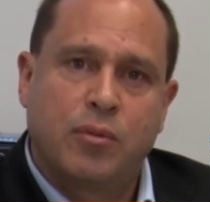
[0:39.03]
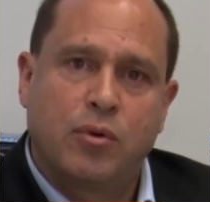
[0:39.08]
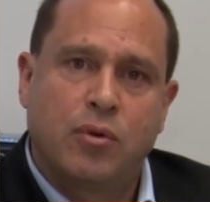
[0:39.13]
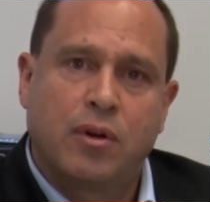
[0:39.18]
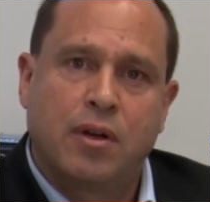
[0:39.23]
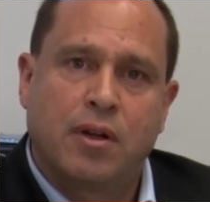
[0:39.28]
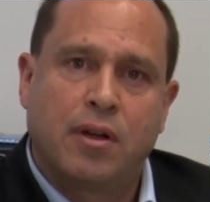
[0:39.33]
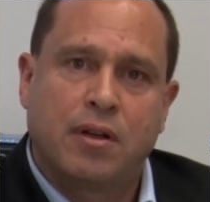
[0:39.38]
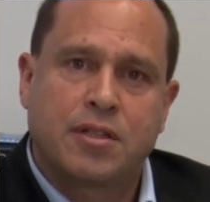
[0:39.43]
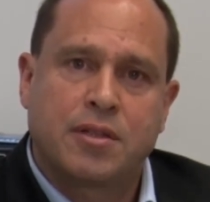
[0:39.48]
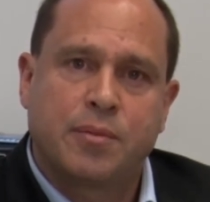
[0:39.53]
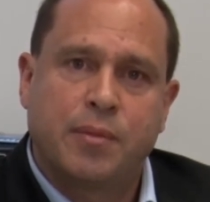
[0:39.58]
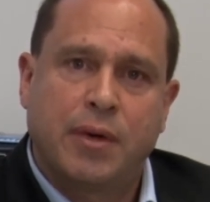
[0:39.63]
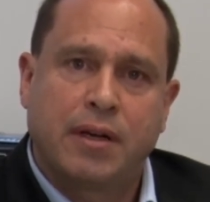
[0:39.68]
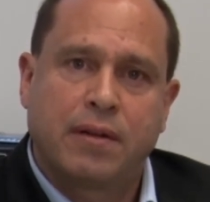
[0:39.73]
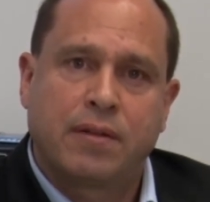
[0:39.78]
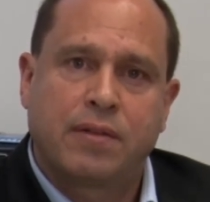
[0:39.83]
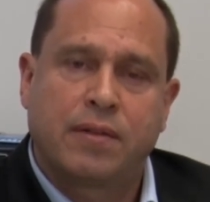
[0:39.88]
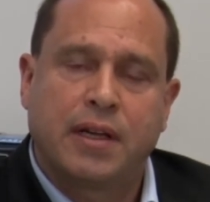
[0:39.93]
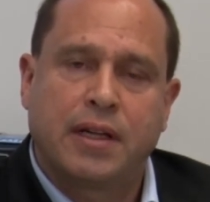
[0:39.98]
Board last
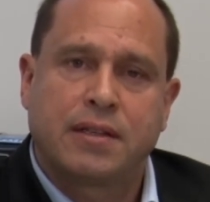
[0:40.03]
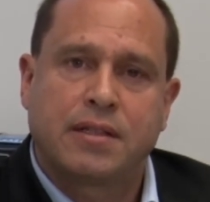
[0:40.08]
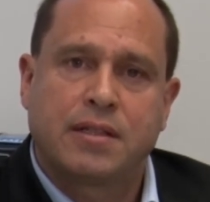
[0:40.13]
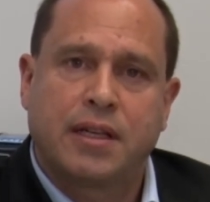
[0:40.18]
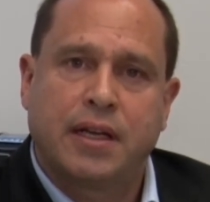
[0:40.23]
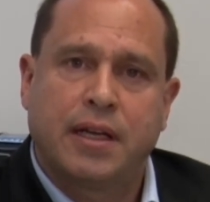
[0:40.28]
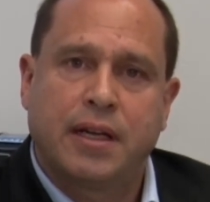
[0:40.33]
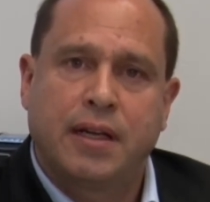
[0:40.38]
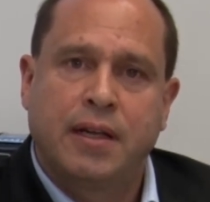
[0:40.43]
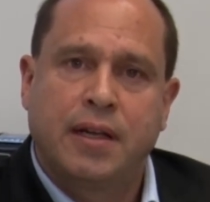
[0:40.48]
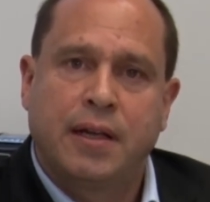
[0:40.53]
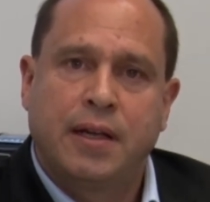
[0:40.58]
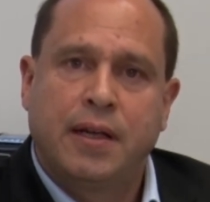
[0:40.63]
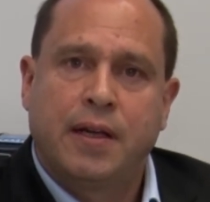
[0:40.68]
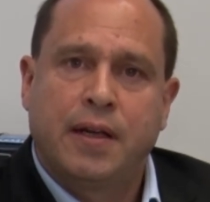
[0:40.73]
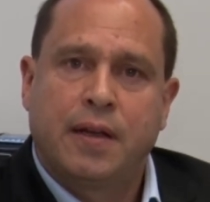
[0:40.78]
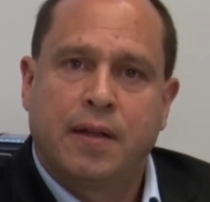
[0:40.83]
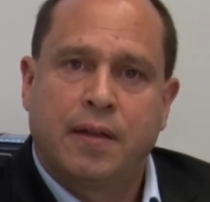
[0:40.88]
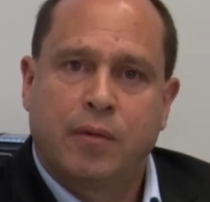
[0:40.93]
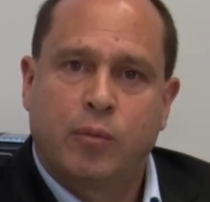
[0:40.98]
month that
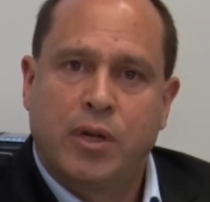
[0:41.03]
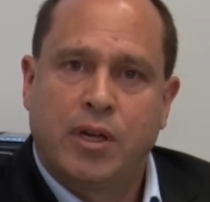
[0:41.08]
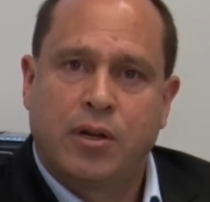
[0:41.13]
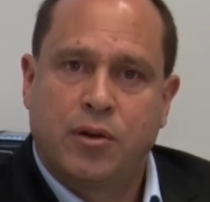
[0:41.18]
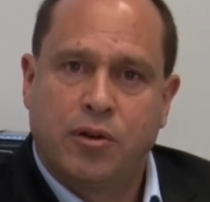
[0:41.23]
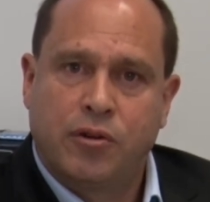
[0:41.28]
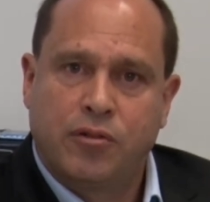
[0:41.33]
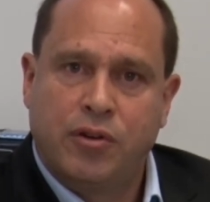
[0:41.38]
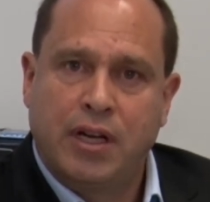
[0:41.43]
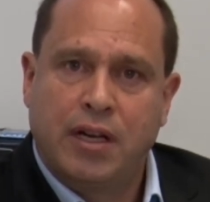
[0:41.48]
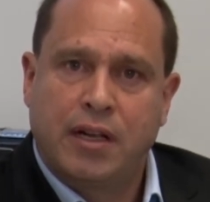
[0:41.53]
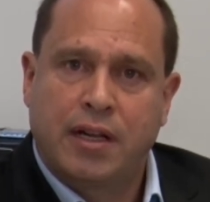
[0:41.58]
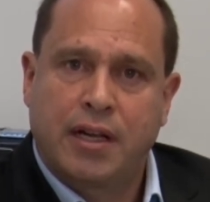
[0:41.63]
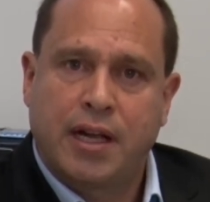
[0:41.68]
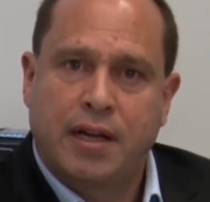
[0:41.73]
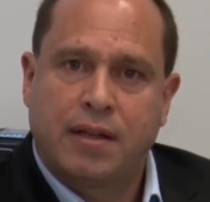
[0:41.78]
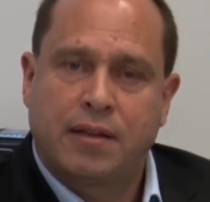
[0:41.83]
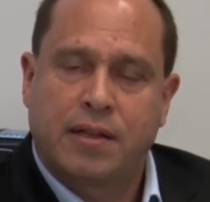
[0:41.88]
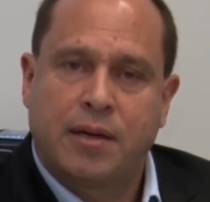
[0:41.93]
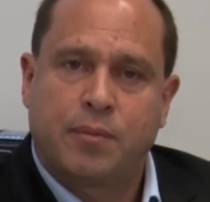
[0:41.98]
we could
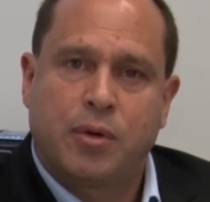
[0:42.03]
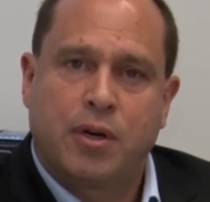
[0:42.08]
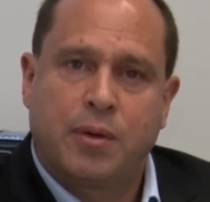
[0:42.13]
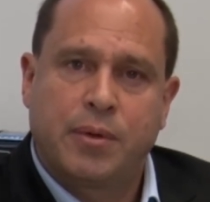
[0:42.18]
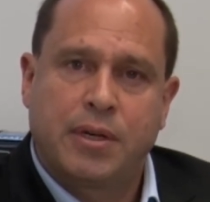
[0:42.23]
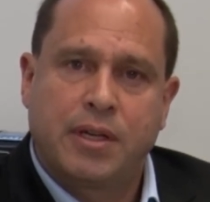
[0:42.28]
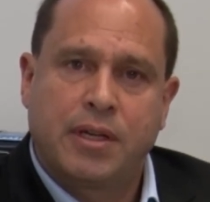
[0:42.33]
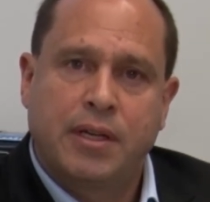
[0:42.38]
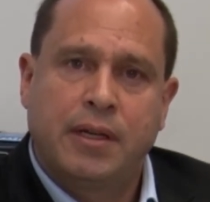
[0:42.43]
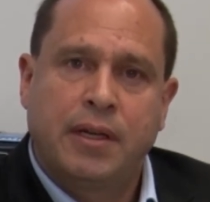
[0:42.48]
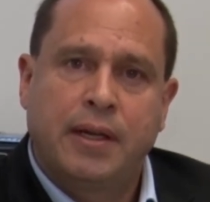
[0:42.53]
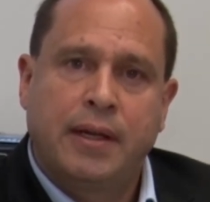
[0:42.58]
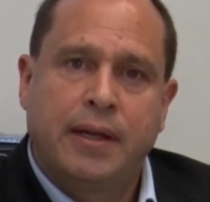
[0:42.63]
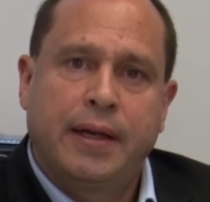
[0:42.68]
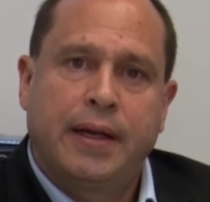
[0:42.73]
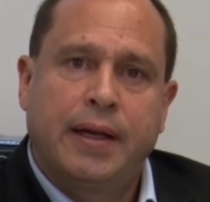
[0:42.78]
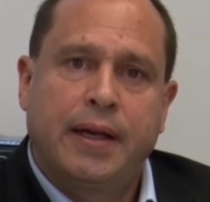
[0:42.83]
relocate that property,